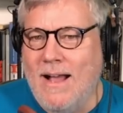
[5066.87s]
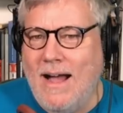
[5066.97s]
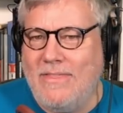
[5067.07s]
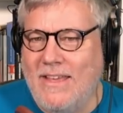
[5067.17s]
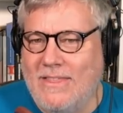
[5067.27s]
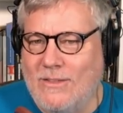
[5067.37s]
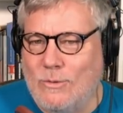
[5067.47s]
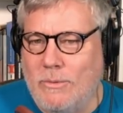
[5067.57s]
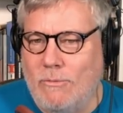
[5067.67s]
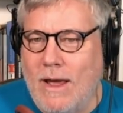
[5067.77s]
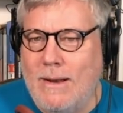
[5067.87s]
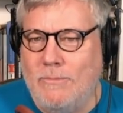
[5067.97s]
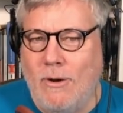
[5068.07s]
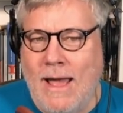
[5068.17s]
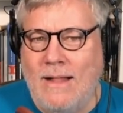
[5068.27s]
I think this will be right
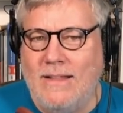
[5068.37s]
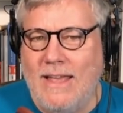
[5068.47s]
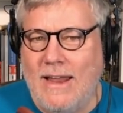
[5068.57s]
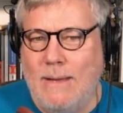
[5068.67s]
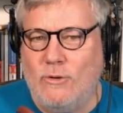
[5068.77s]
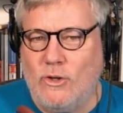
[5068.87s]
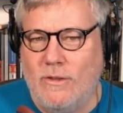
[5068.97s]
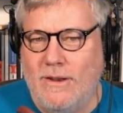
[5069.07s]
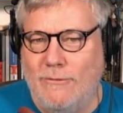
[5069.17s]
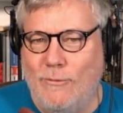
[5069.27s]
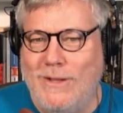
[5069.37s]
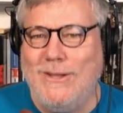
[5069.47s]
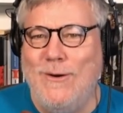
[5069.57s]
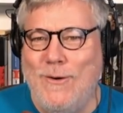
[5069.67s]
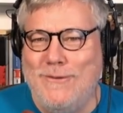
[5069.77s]
up your alley, and I'm sure that if
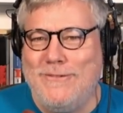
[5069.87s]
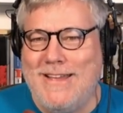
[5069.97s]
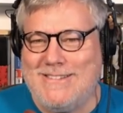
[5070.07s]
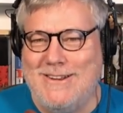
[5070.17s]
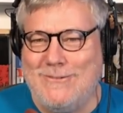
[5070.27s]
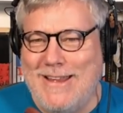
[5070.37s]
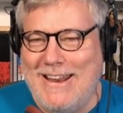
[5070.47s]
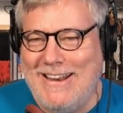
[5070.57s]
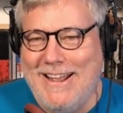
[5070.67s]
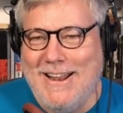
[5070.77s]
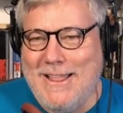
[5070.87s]
Willow or Vesna read it,